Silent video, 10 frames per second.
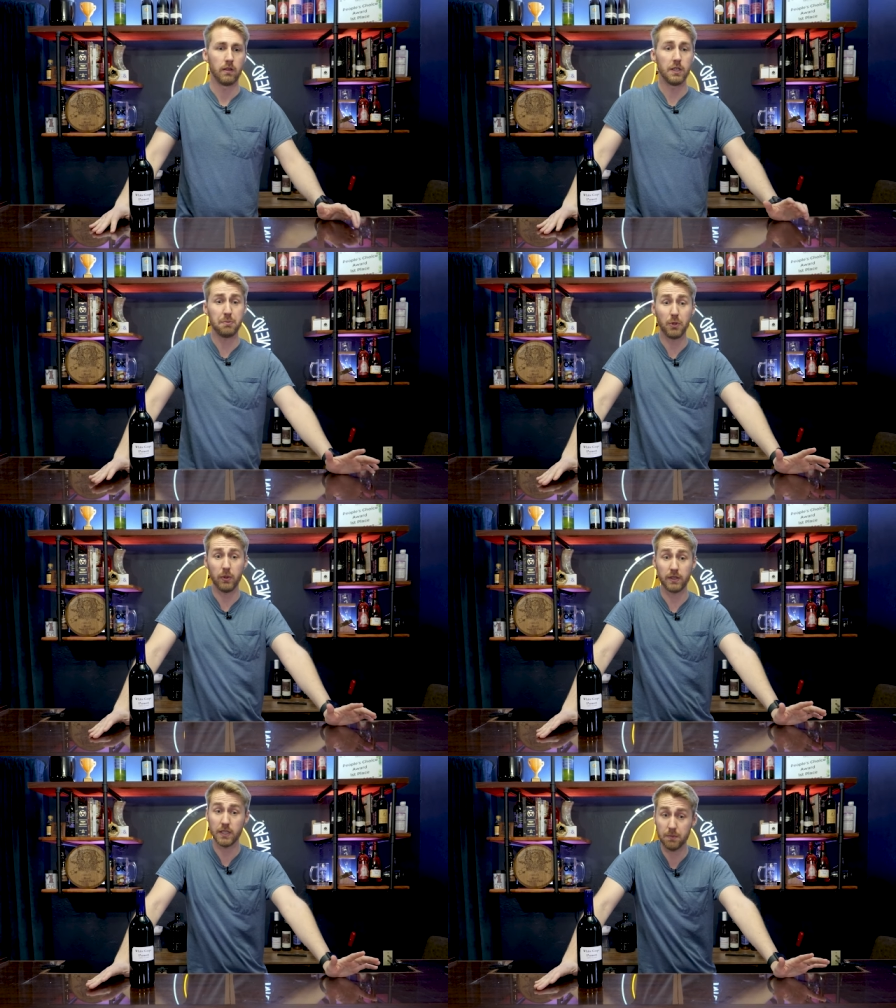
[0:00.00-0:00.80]
This
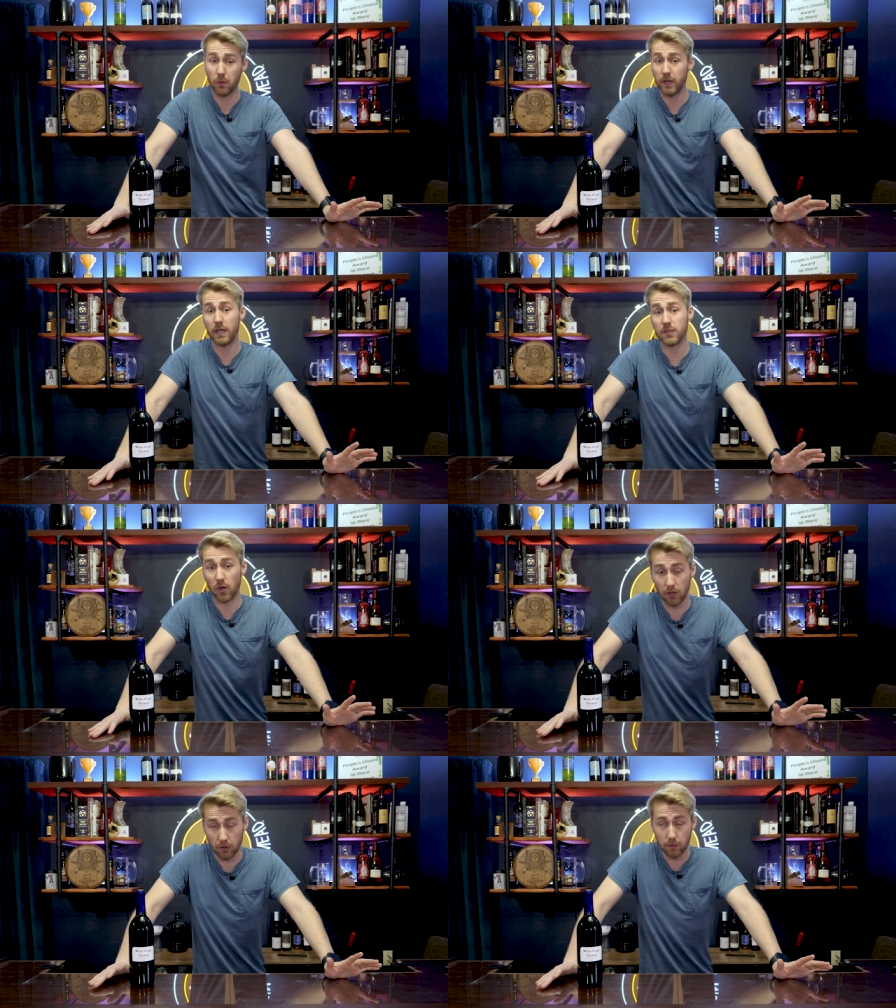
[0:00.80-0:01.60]
brew at this point is
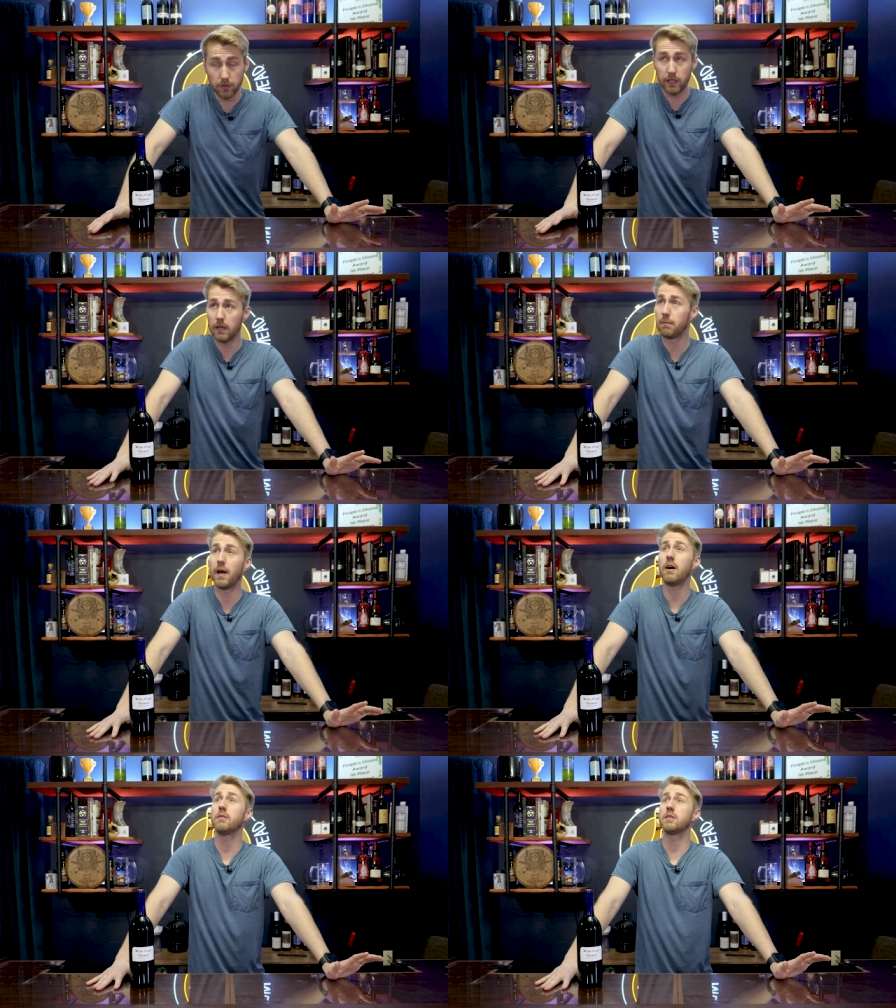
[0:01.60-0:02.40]
only
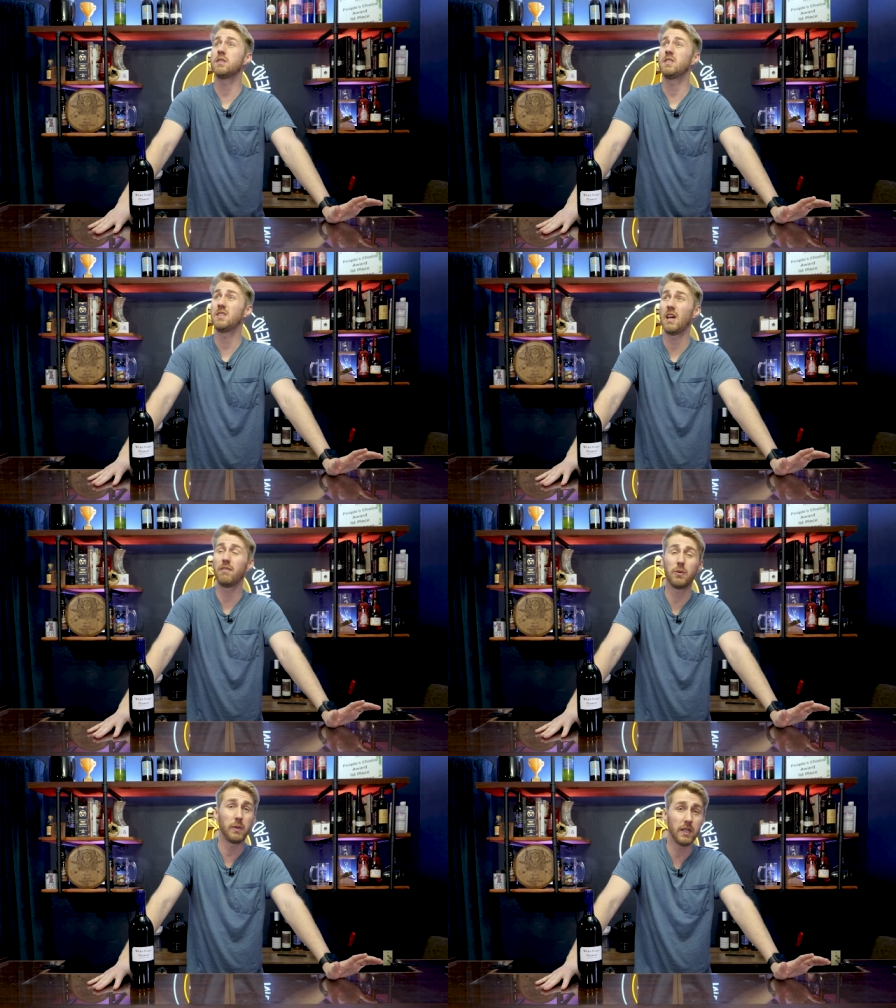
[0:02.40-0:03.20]
about
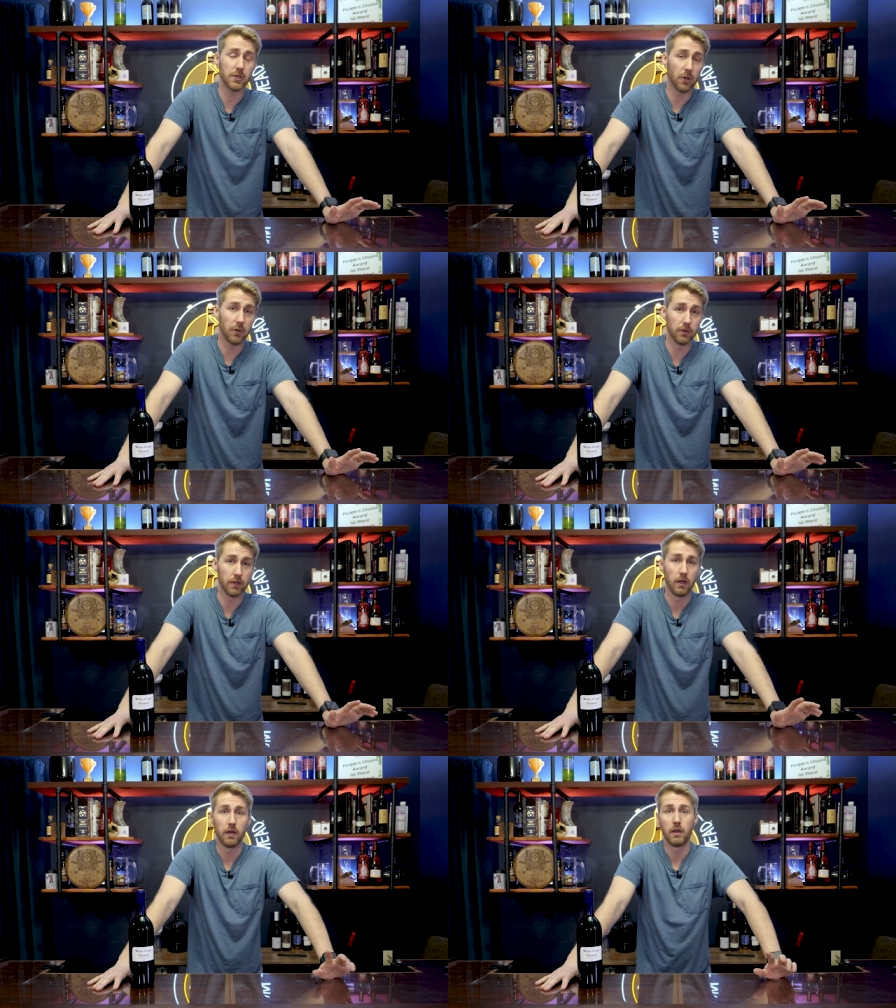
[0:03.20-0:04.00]
7 weeks
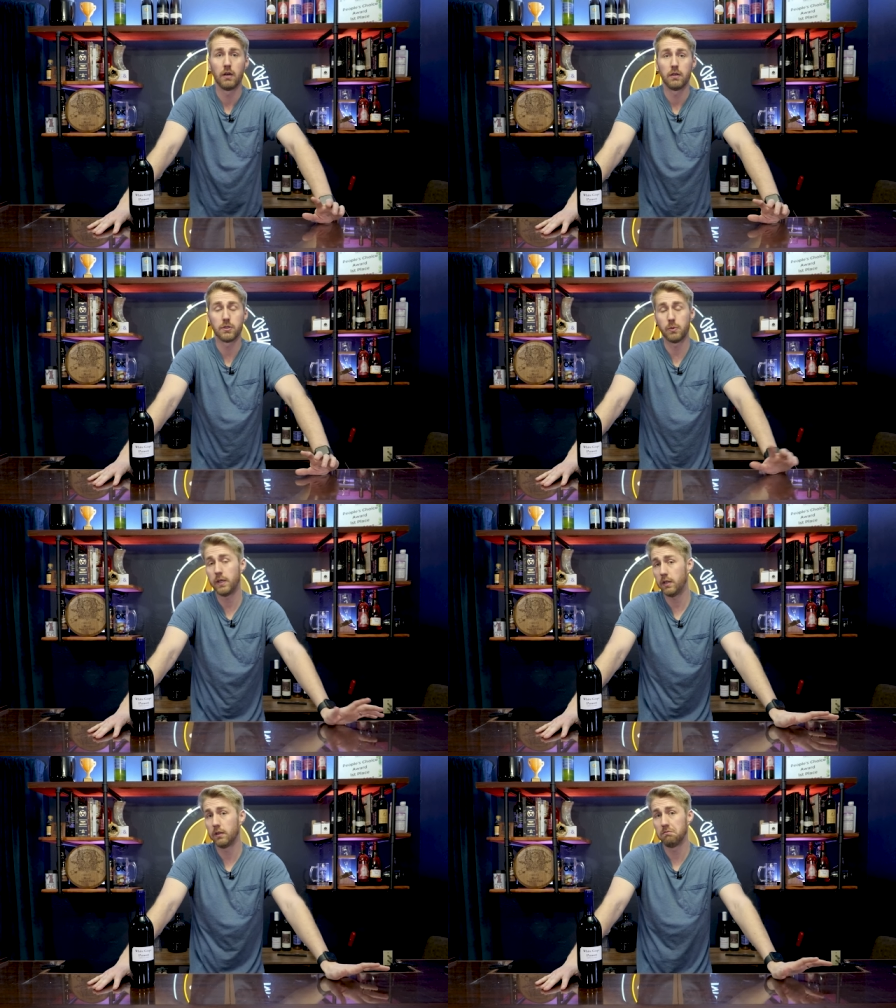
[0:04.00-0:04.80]
old, so
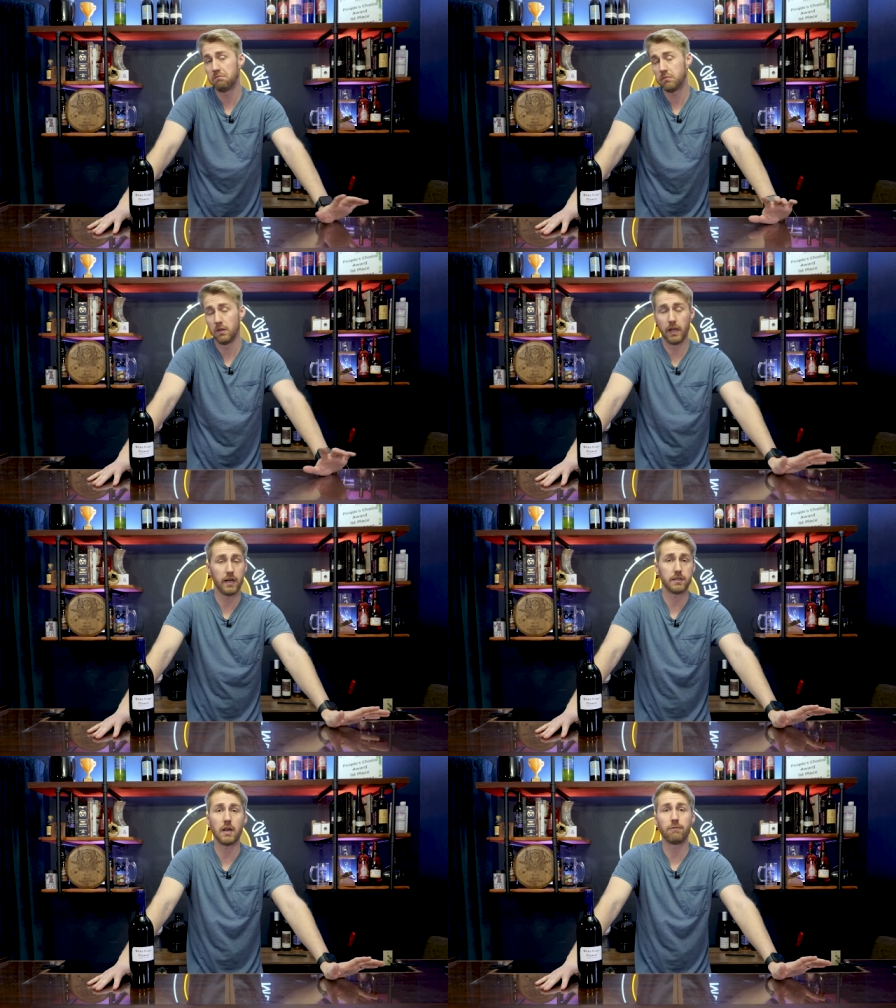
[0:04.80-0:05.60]
we could let
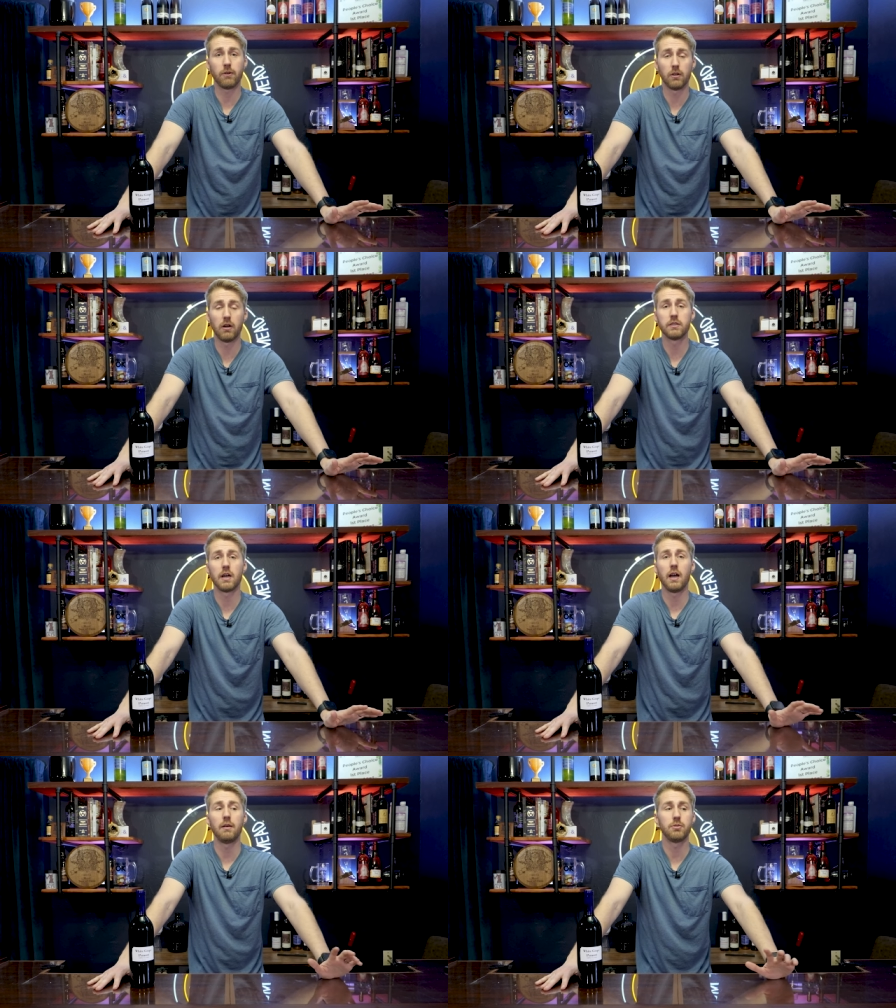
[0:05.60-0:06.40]
it set for a long
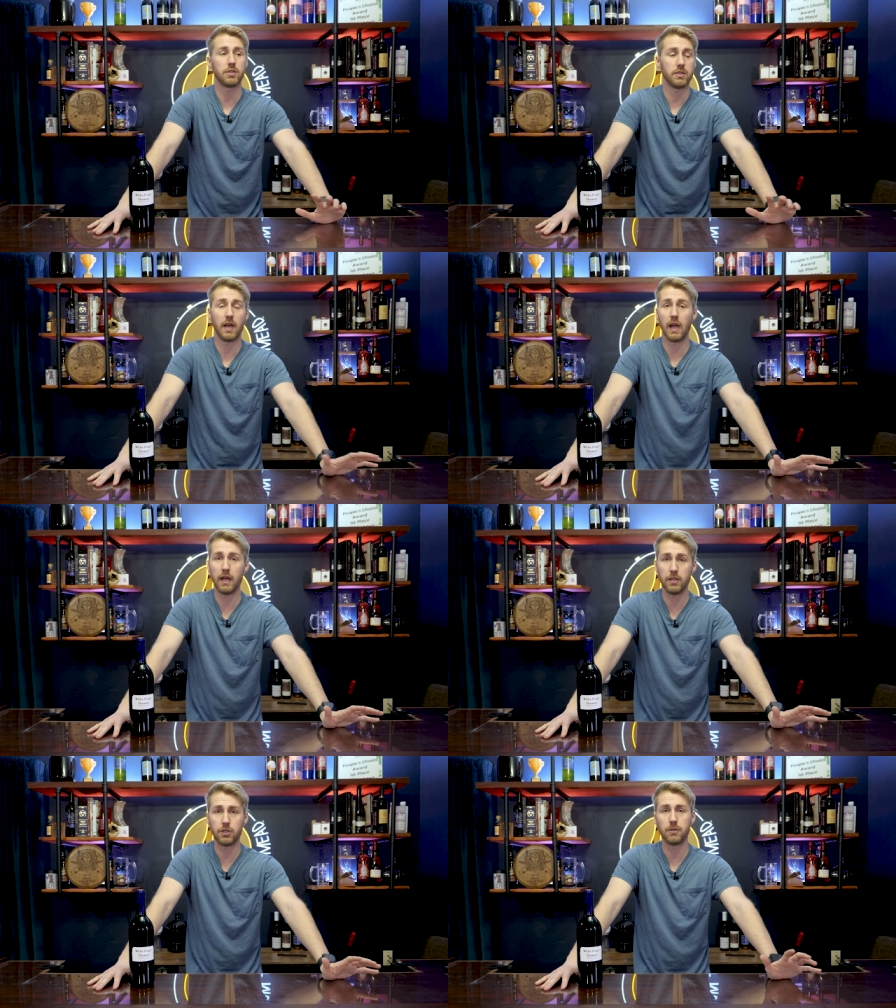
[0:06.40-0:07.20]
time just to
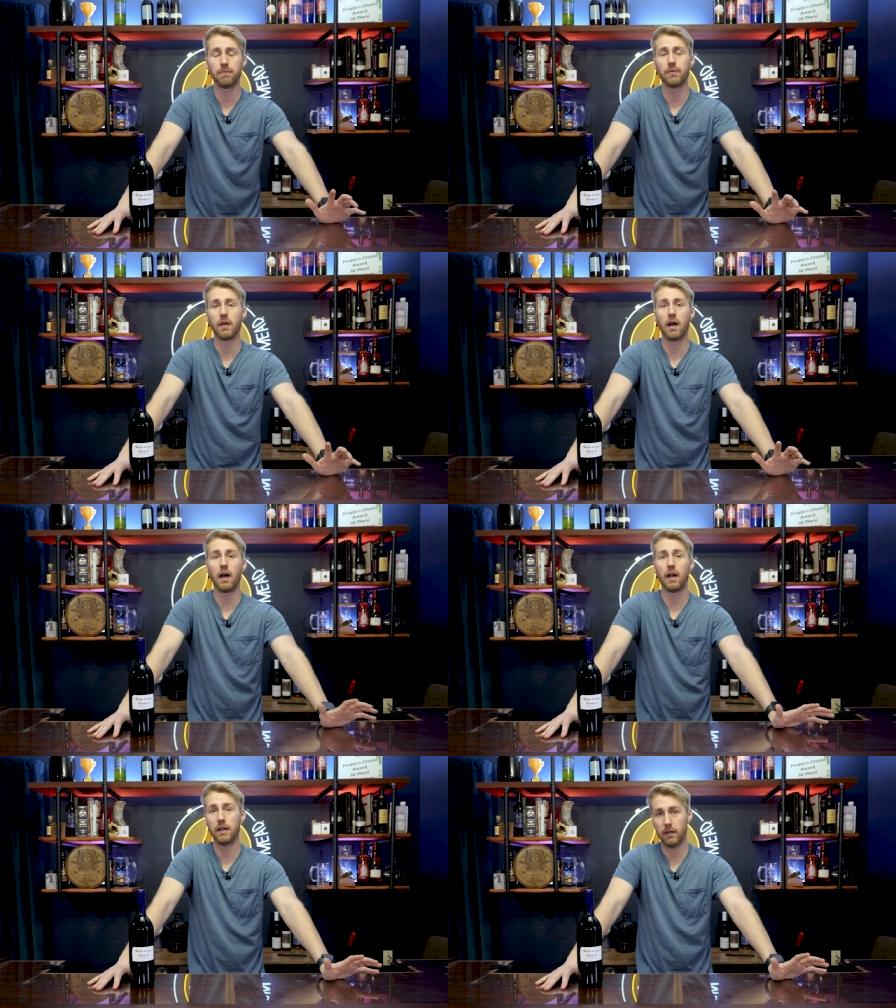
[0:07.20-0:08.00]
age.
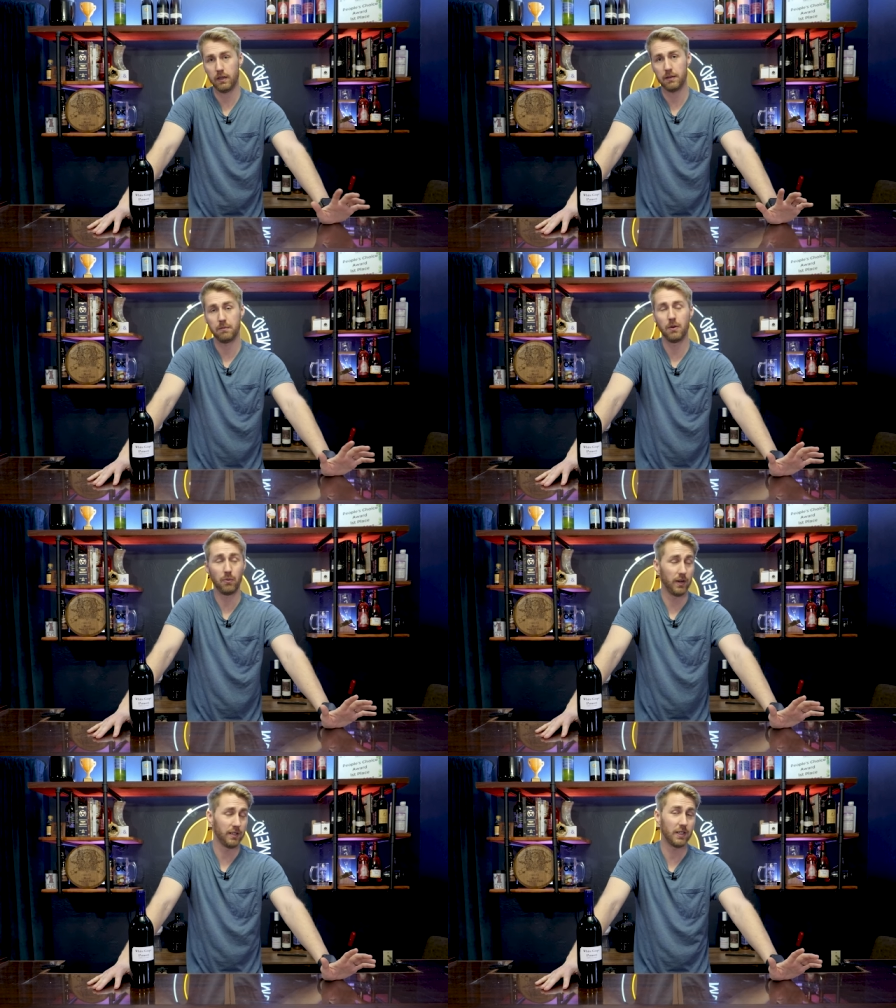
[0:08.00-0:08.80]
I
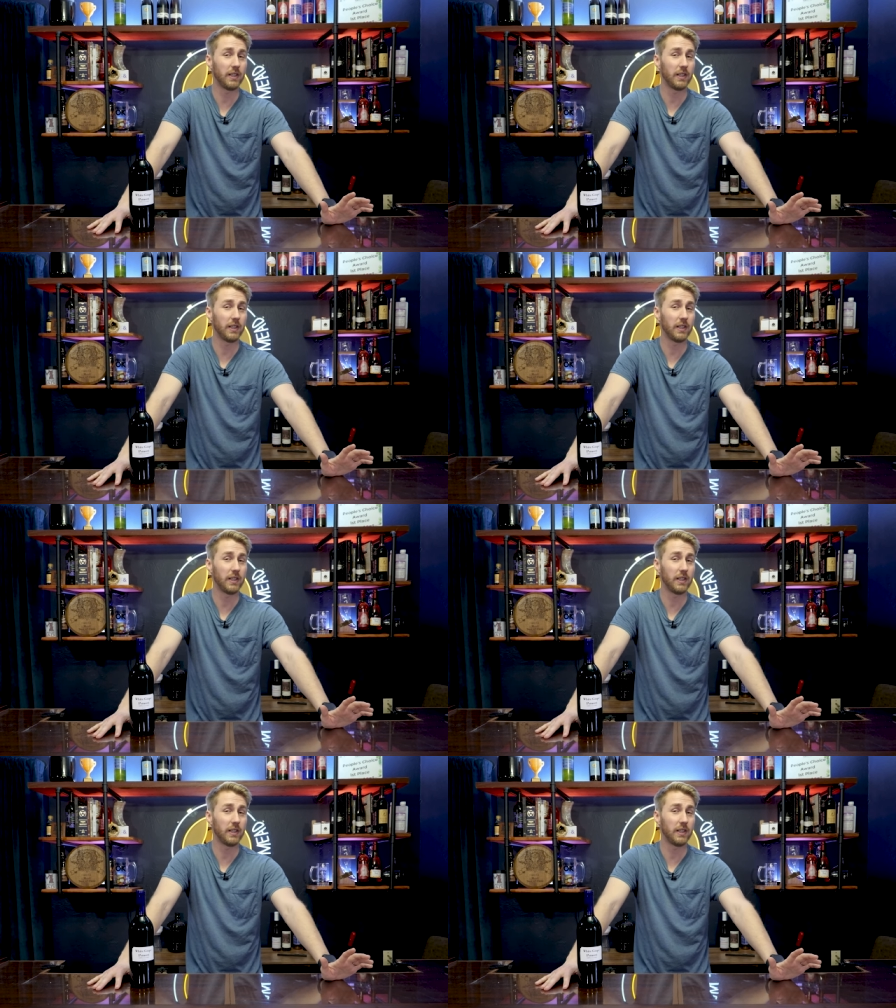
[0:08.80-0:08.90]
wanted to